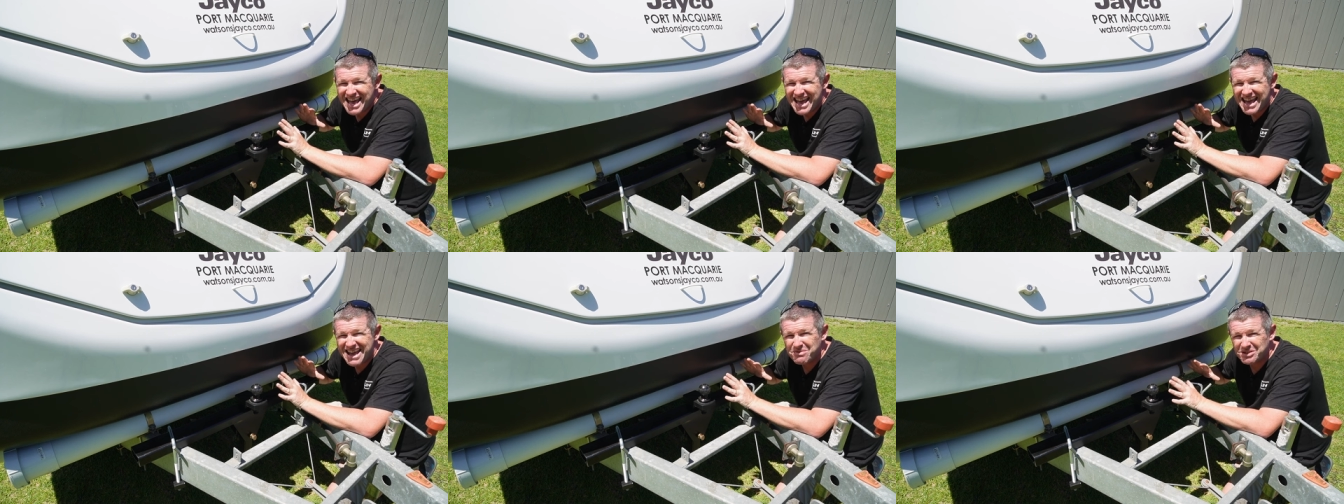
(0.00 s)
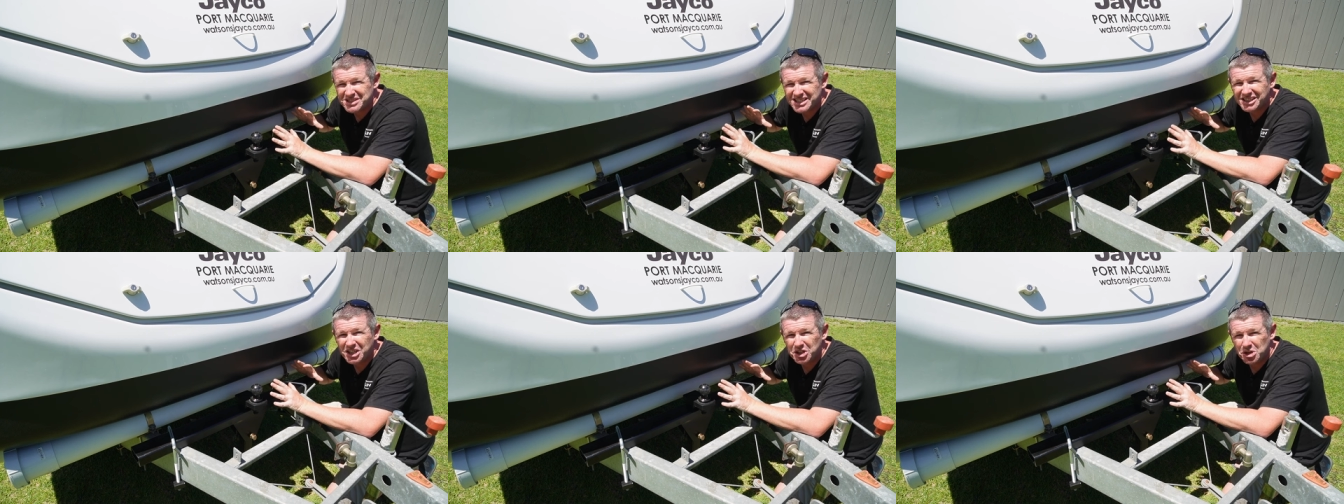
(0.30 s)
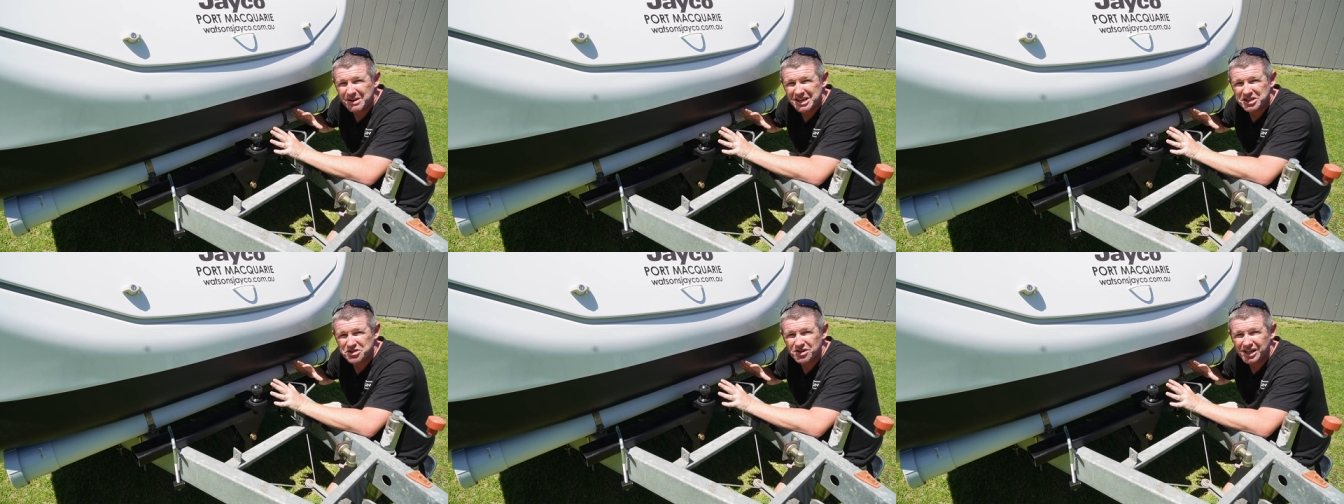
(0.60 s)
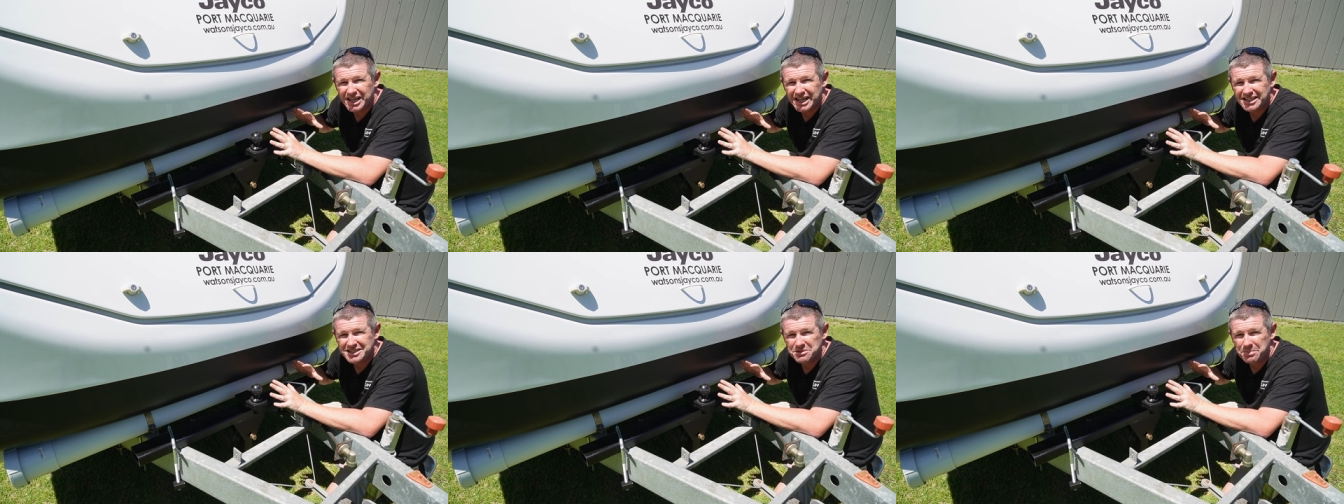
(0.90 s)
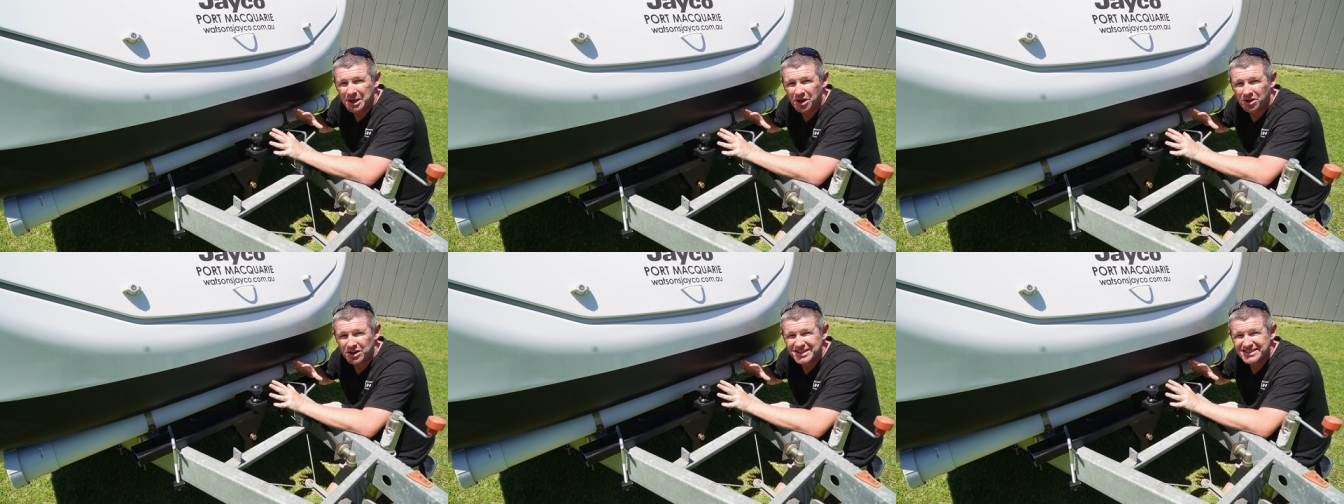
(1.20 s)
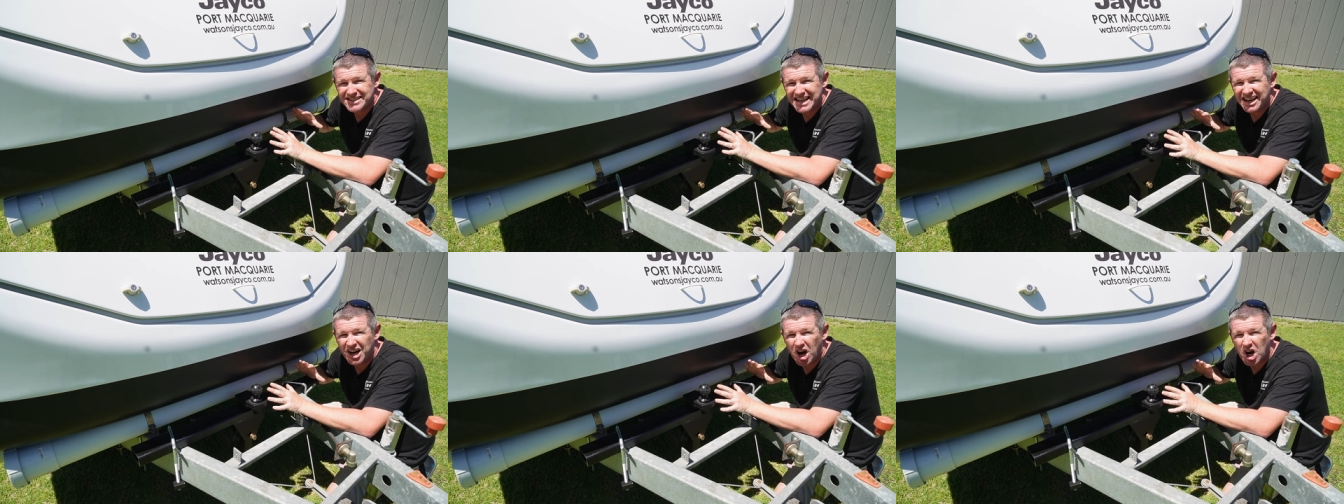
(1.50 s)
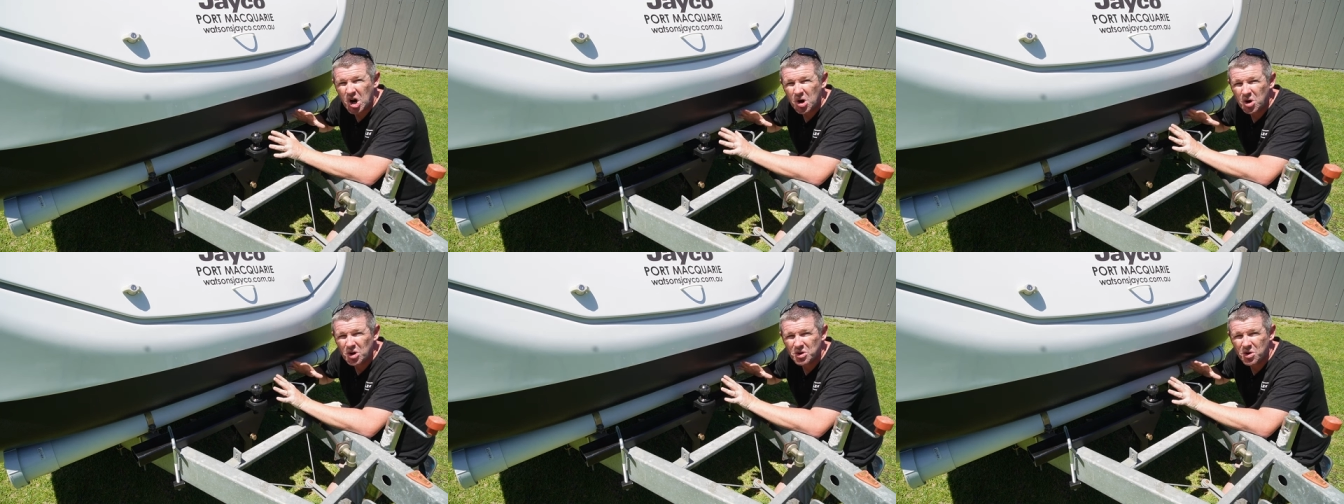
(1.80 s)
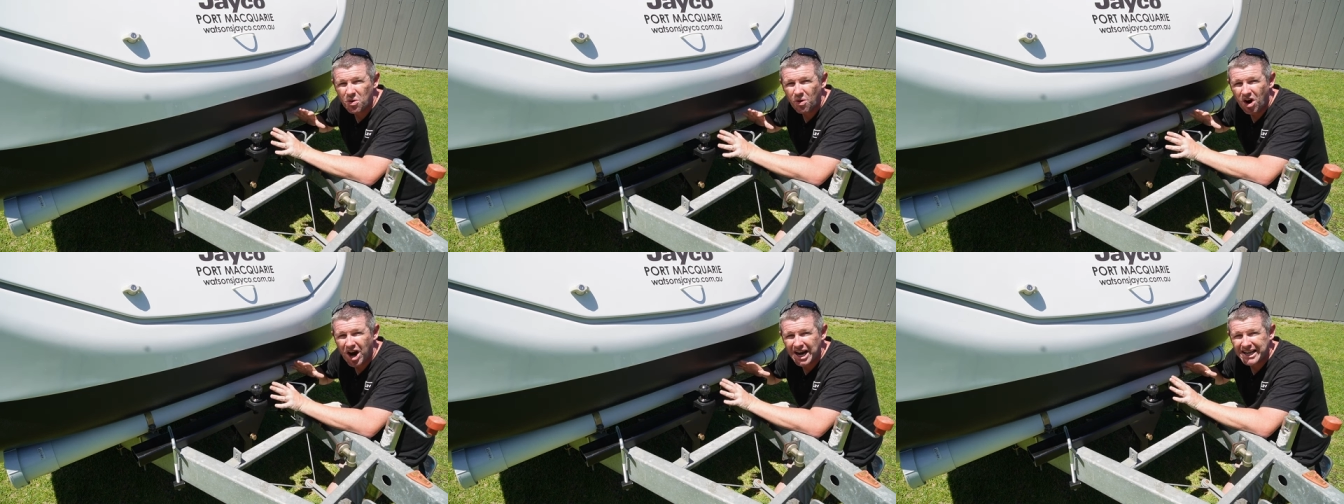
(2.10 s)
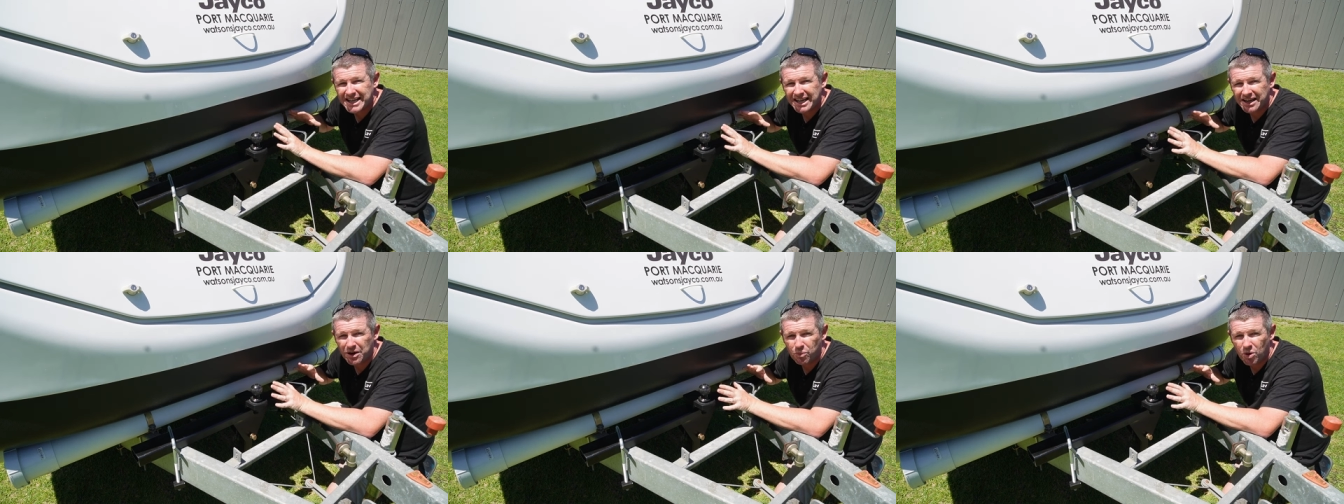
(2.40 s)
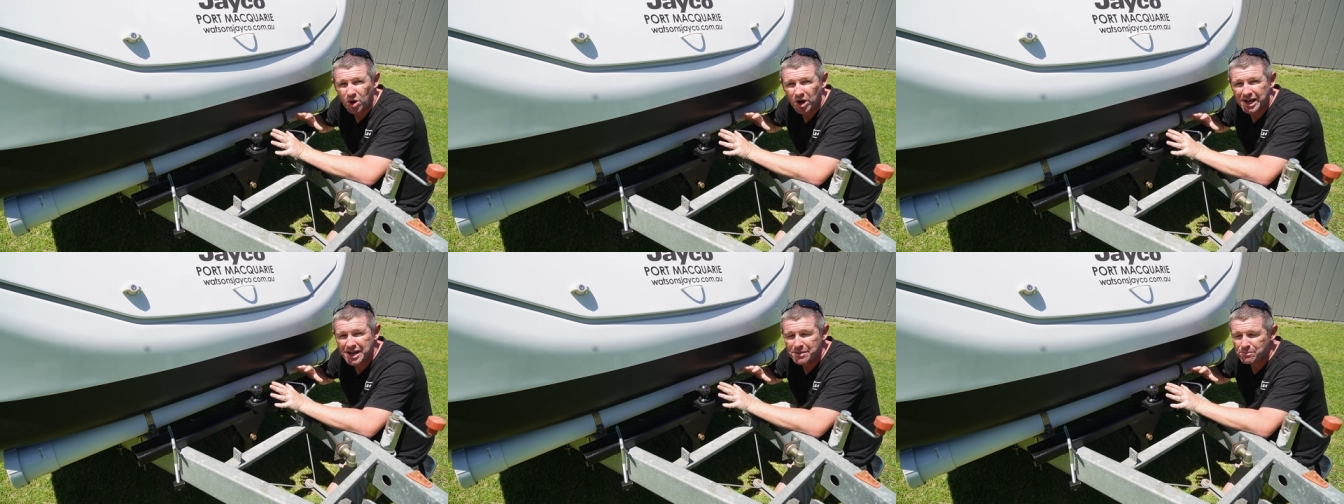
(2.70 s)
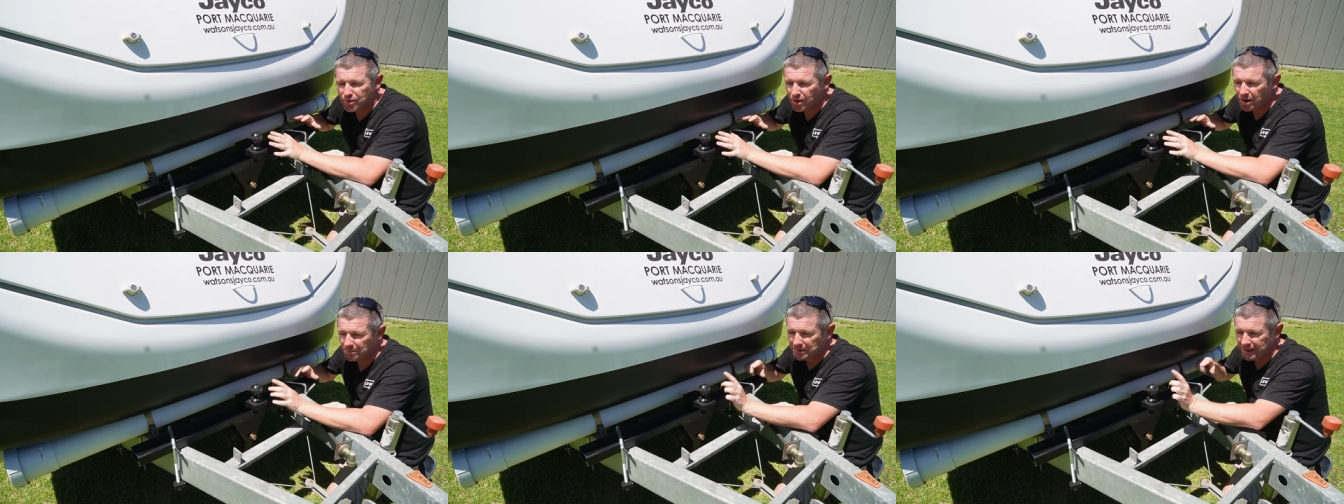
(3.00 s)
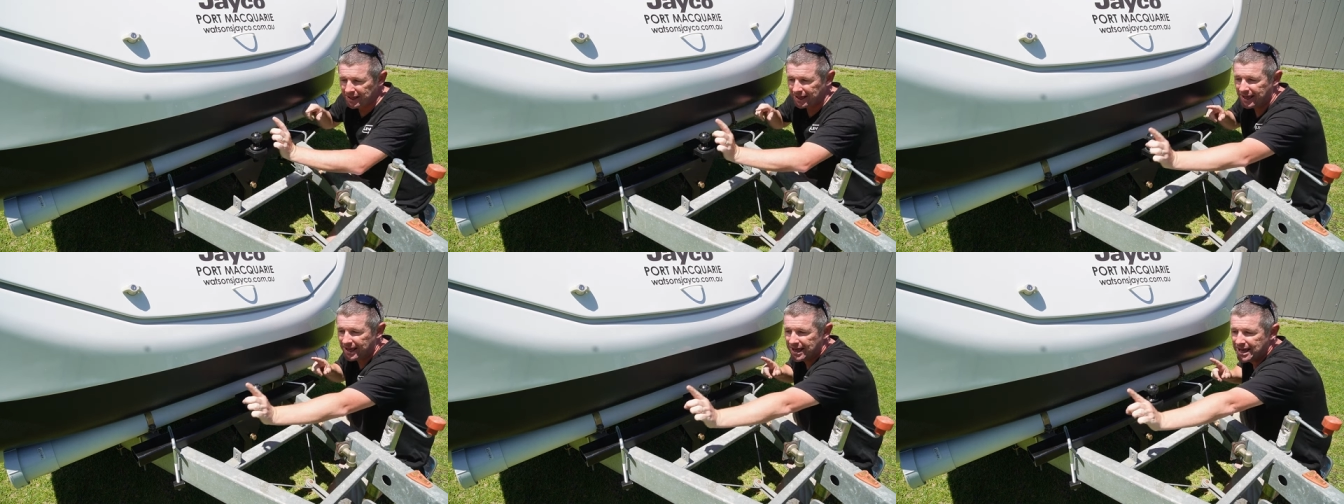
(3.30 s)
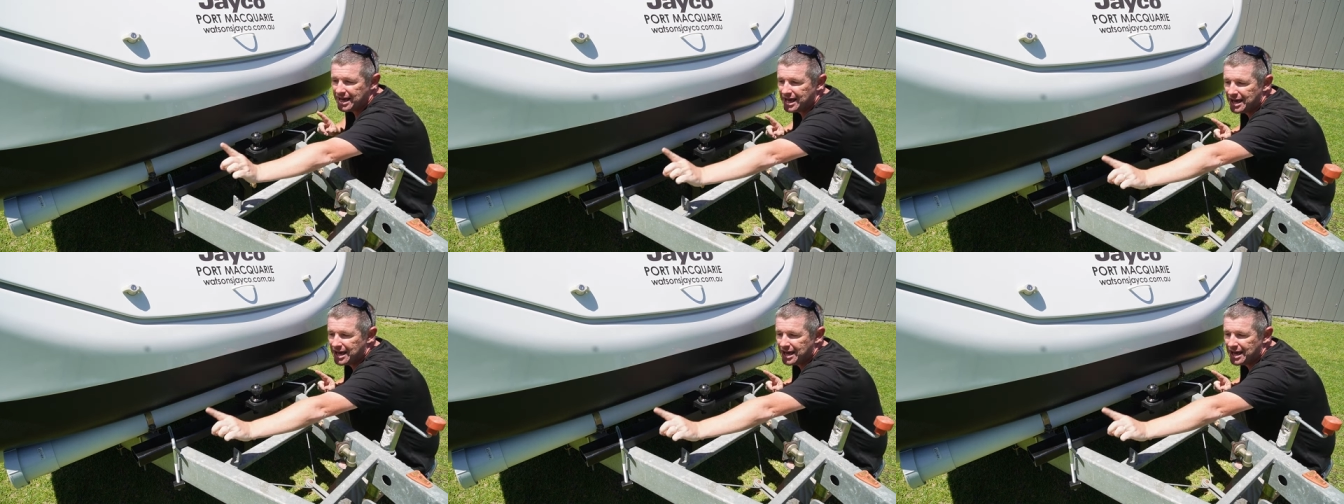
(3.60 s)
it was a little bit tricky, to be honest, and I couldn't quite get it working properly,